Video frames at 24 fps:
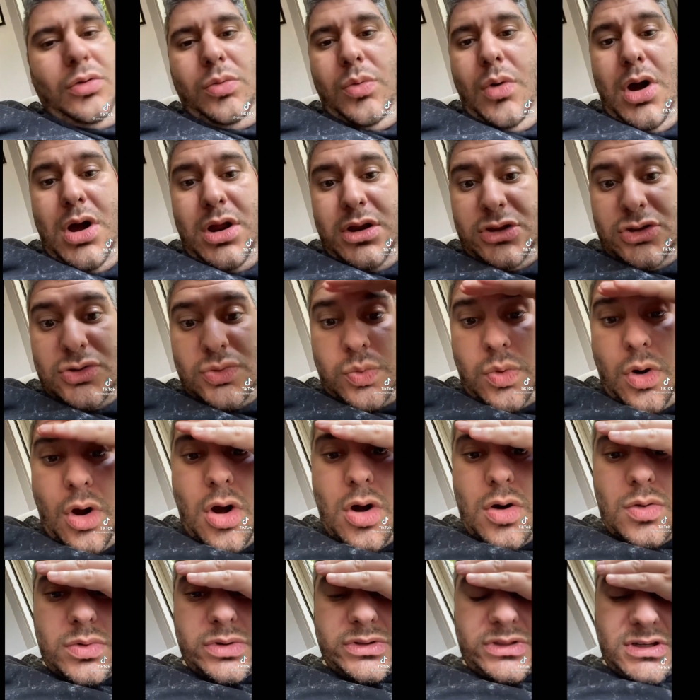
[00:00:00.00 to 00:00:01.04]
is
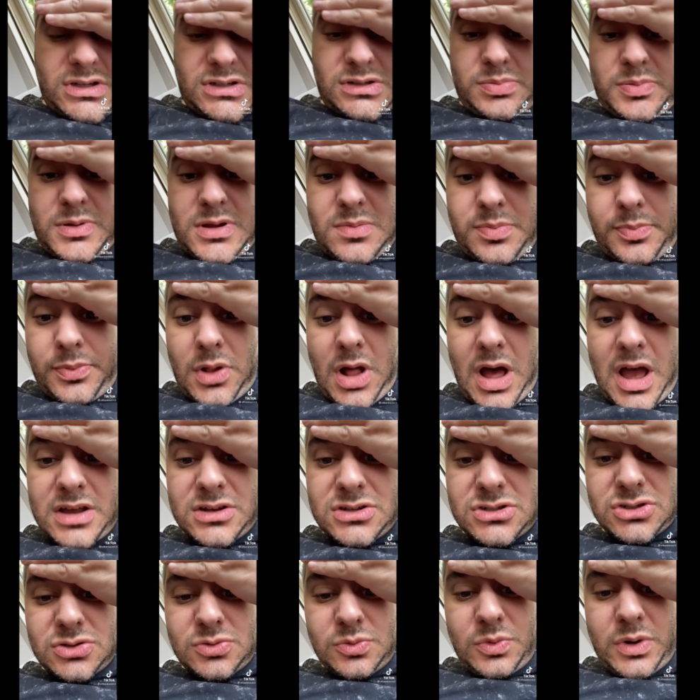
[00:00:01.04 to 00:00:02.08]
wrong with these people? I
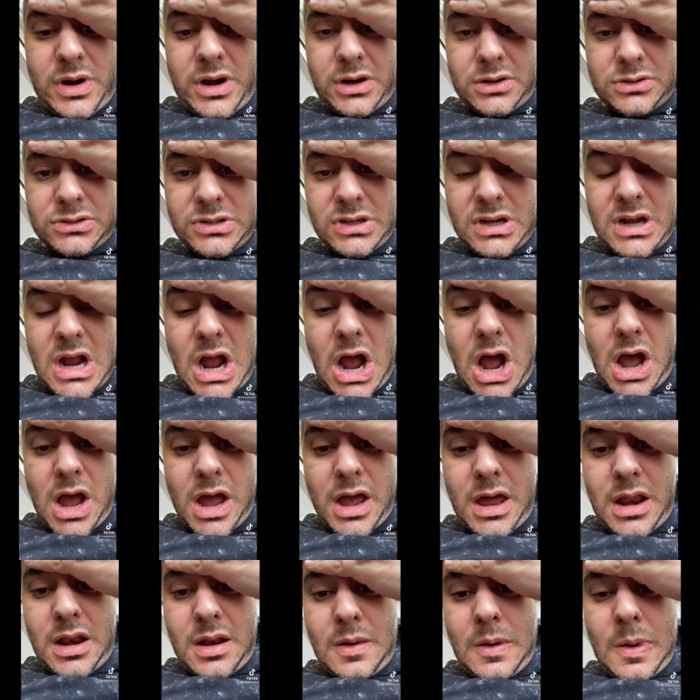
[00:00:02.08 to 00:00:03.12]
swear to
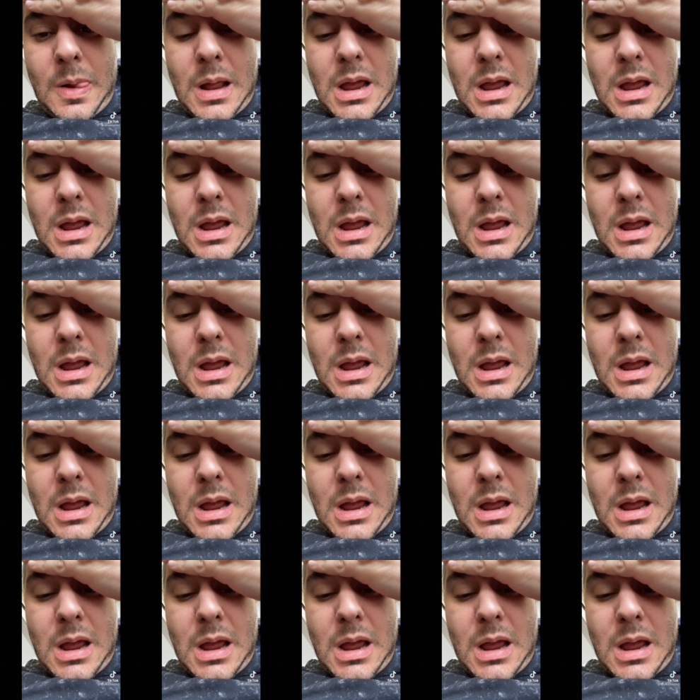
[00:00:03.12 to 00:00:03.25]
God,